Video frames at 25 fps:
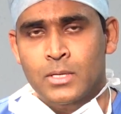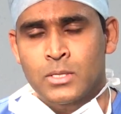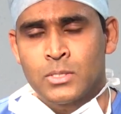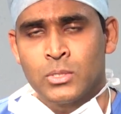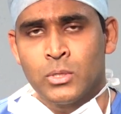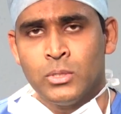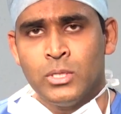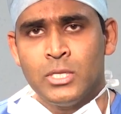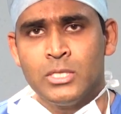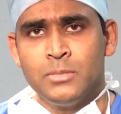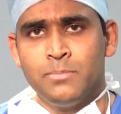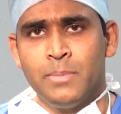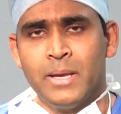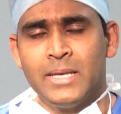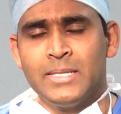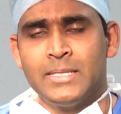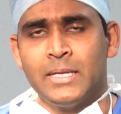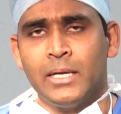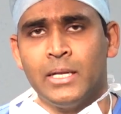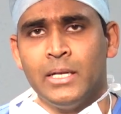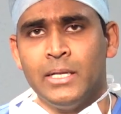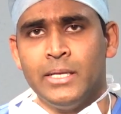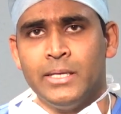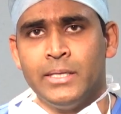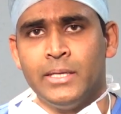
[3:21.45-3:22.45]
So this
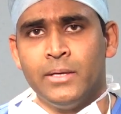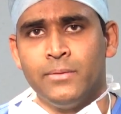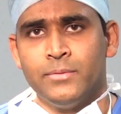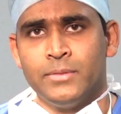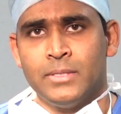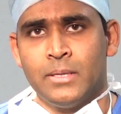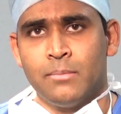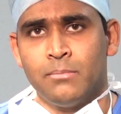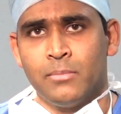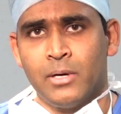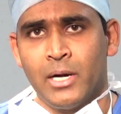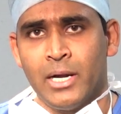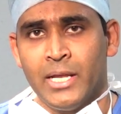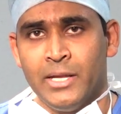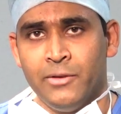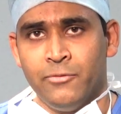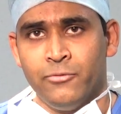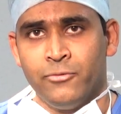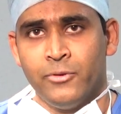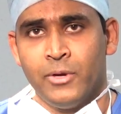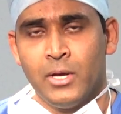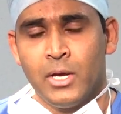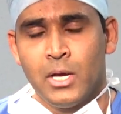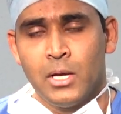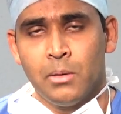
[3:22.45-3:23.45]
basically gives them
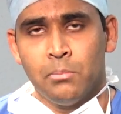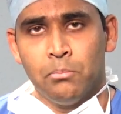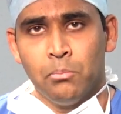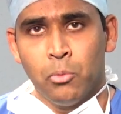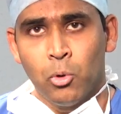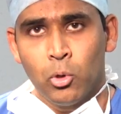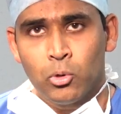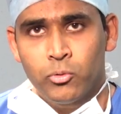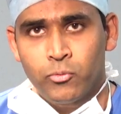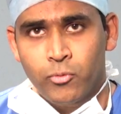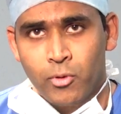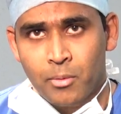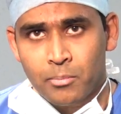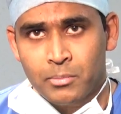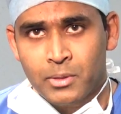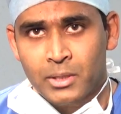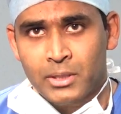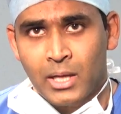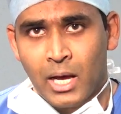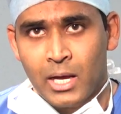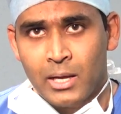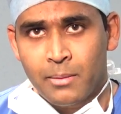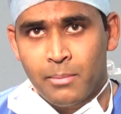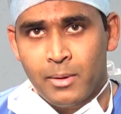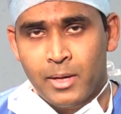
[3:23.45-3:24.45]
relief both from the
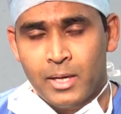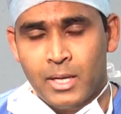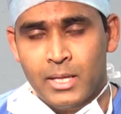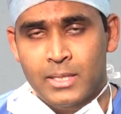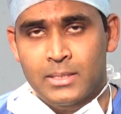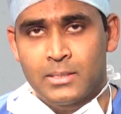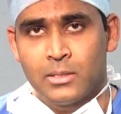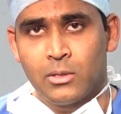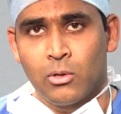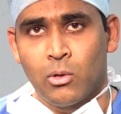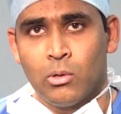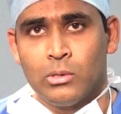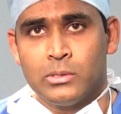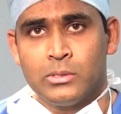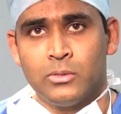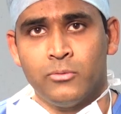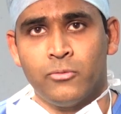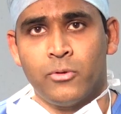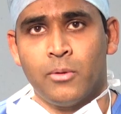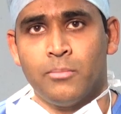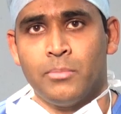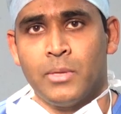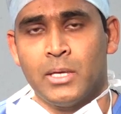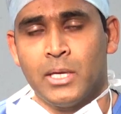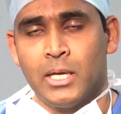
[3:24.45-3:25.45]
diabetes and also
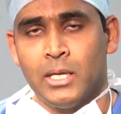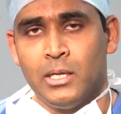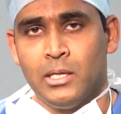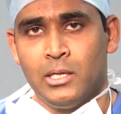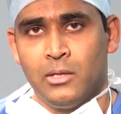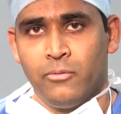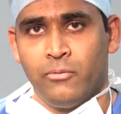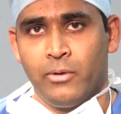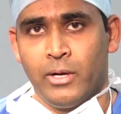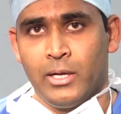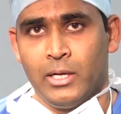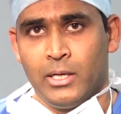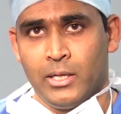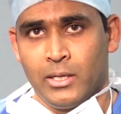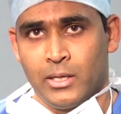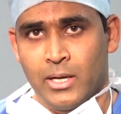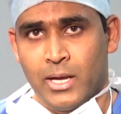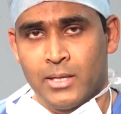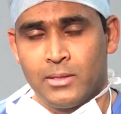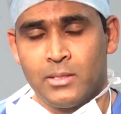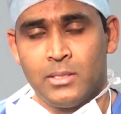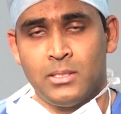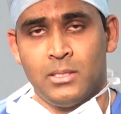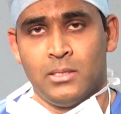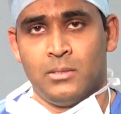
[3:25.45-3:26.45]
from the kidney failure.
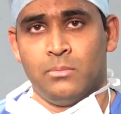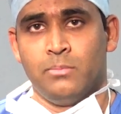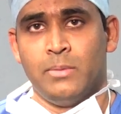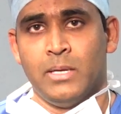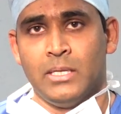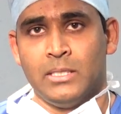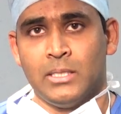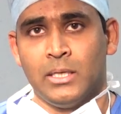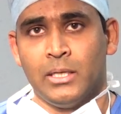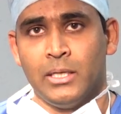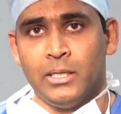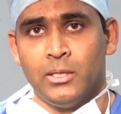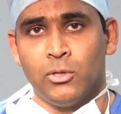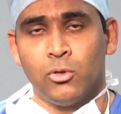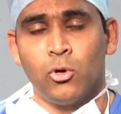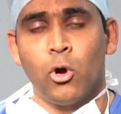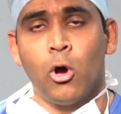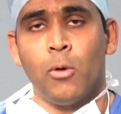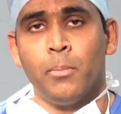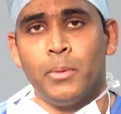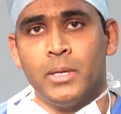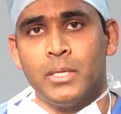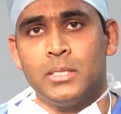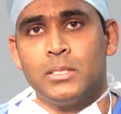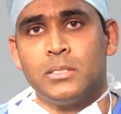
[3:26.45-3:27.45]
And this is basically the
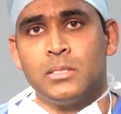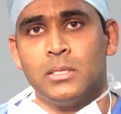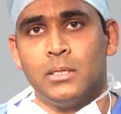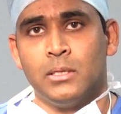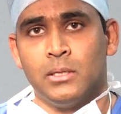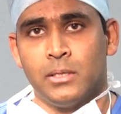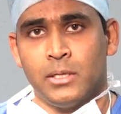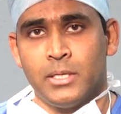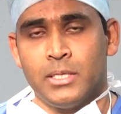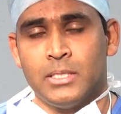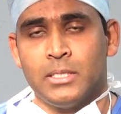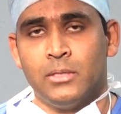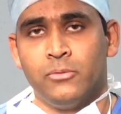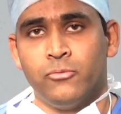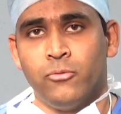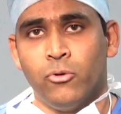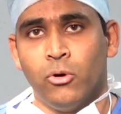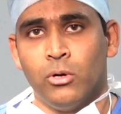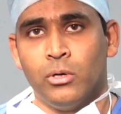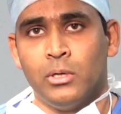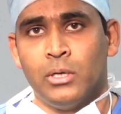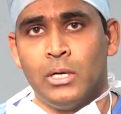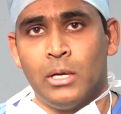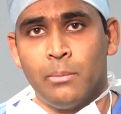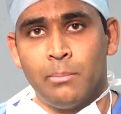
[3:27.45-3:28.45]
commonest uh, reason for
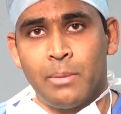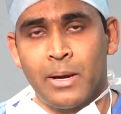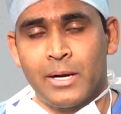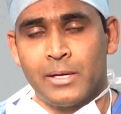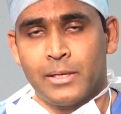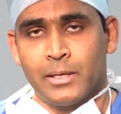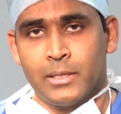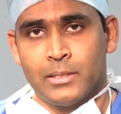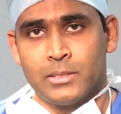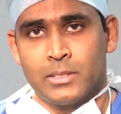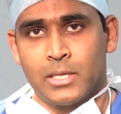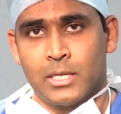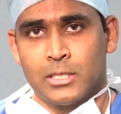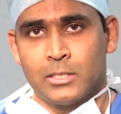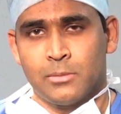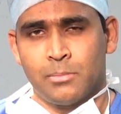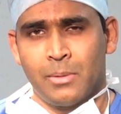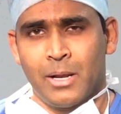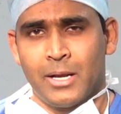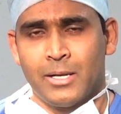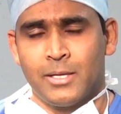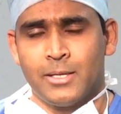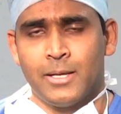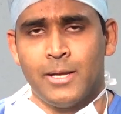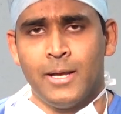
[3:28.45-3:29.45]
a uh, pancreas
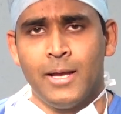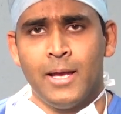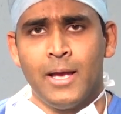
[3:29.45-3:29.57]
transplant.